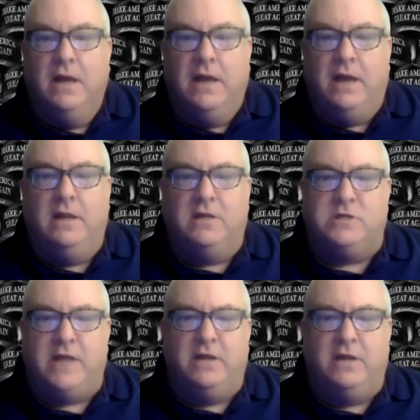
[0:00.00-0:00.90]
in the
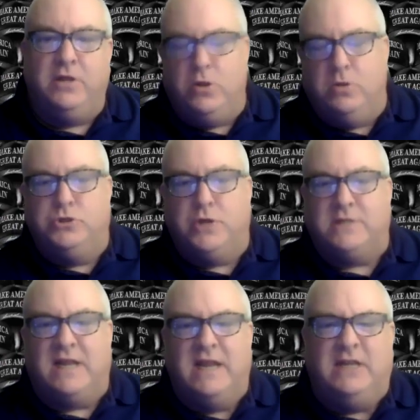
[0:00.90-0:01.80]
State of the Union
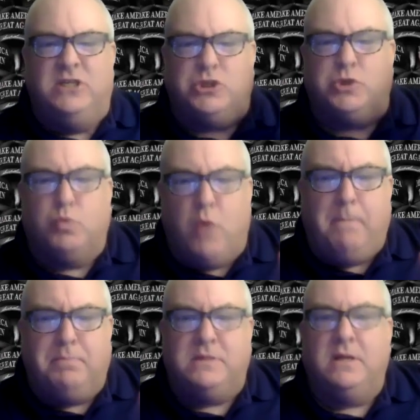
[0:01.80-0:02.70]
address, and they
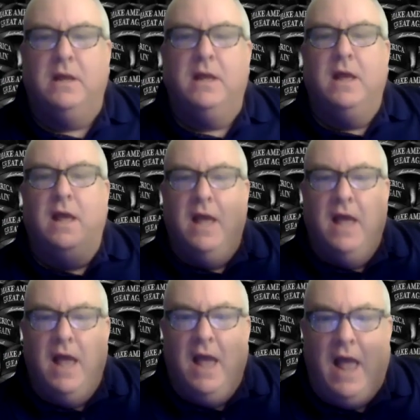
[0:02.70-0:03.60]
disrupt
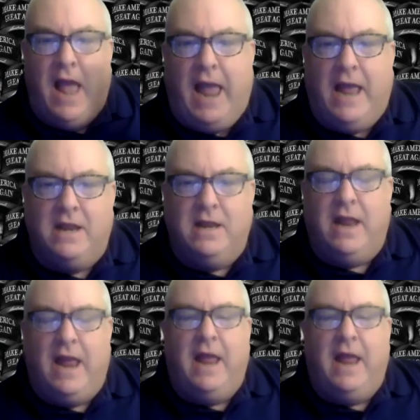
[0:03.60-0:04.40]
and